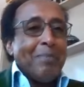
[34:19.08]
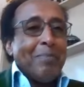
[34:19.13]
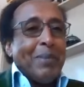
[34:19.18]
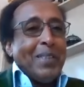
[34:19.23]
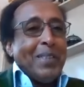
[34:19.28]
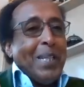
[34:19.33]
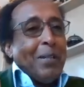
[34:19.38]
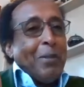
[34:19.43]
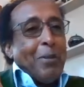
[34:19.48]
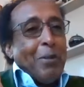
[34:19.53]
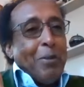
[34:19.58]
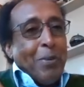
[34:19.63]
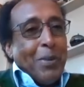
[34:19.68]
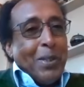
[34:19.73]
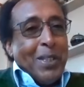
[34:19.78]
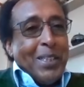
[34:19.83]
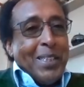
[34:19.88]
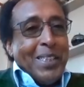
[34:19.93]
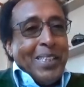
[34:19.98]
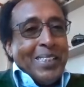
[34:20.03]
but I don't know
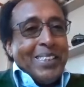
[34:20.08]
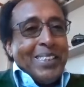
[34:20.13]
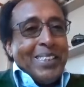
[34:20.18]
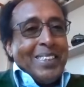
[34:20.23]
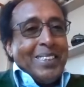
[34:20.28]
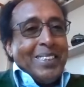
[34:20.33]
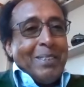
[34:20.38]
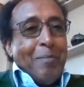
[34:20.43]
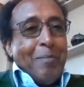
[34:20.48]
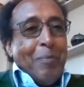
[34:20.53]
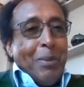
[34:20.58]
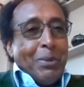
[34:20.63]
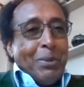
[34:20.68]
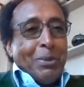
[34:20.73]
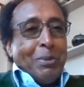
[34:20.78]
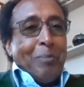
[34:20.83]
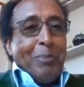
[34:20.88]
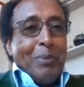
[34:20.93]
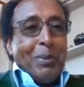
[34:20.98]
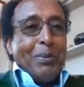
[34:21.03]
whether that is
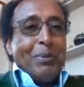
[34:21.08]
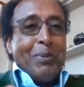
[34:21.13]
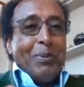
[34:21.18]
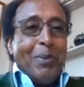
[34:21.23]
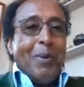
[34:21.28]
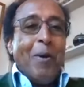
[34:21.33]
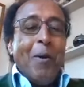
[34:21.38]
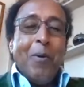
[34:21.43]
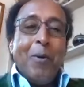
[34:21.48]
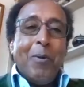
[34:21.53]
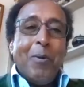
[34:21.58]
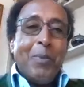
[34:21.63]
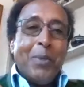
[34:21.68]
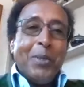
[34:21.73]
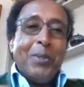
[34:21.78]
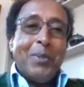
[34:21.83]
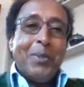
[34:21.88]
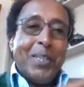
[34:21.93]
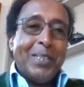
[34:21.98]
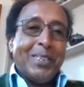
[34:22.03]
impossible or, or
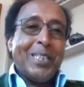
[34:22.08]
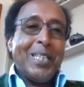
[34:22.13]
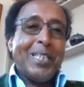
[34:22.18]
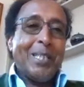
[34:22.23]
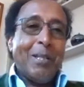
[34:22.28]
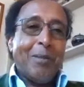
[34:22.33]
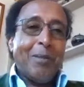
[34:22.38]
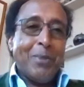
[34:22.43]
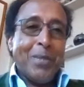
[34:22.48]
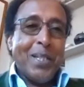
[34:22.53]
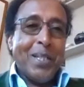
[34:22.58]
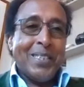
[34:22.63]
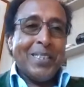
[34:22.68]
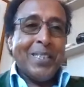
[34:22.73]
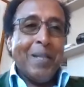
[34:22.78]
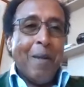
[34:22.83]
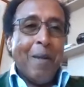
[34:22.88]
whether you can well, share the, that with us.